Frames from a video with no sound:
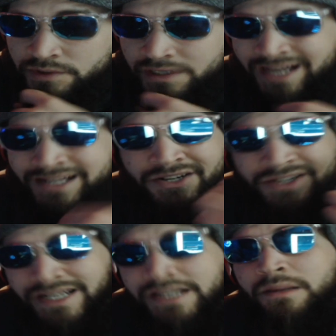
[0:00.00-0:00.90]
I heard
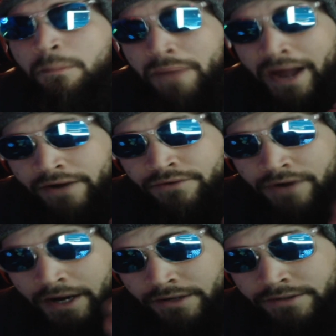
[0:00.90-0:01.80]
it in the
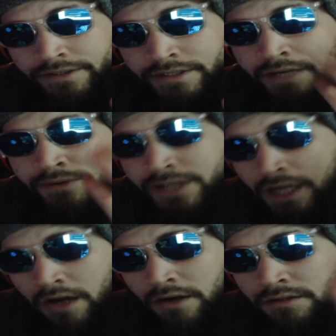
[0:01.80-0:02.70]
background. And I was like,
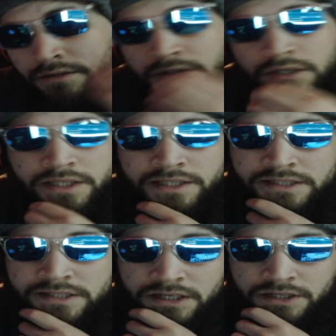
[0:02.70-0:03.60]
oh, this
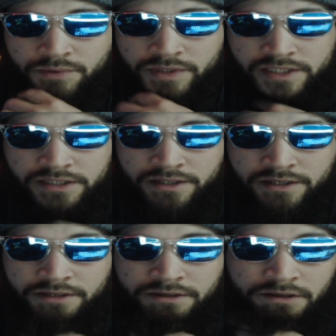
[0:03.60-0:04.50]
is a good one
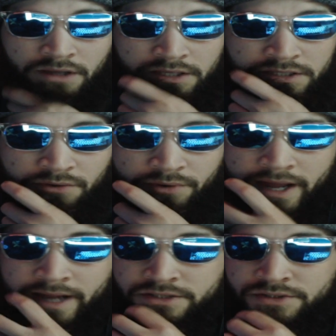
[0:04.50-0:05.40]
to
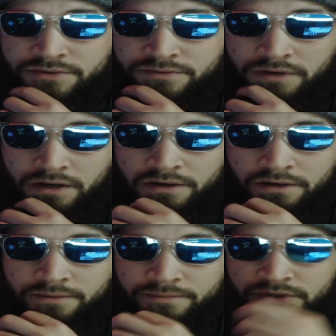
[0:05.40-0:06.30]
react to.
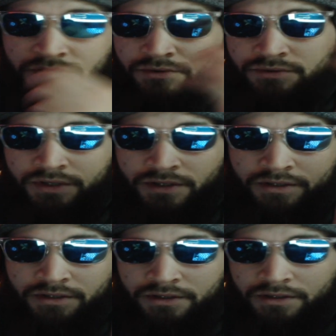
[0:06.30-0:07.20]
So
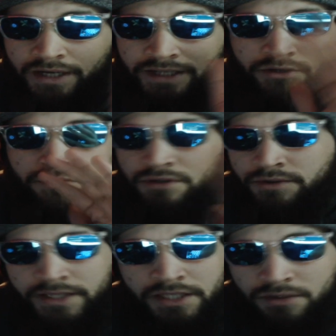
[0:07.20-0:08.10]
I don't know
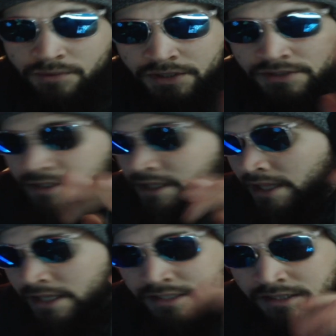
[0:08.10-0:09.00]
any of the words, any of
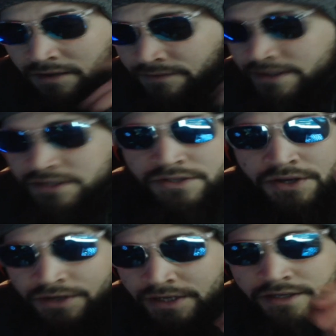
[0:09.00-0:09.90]
that stuff. I just
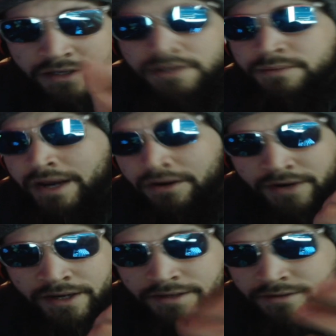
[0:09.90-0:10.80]
heard it in the
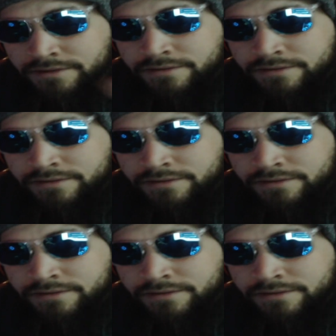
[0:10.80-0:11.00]
background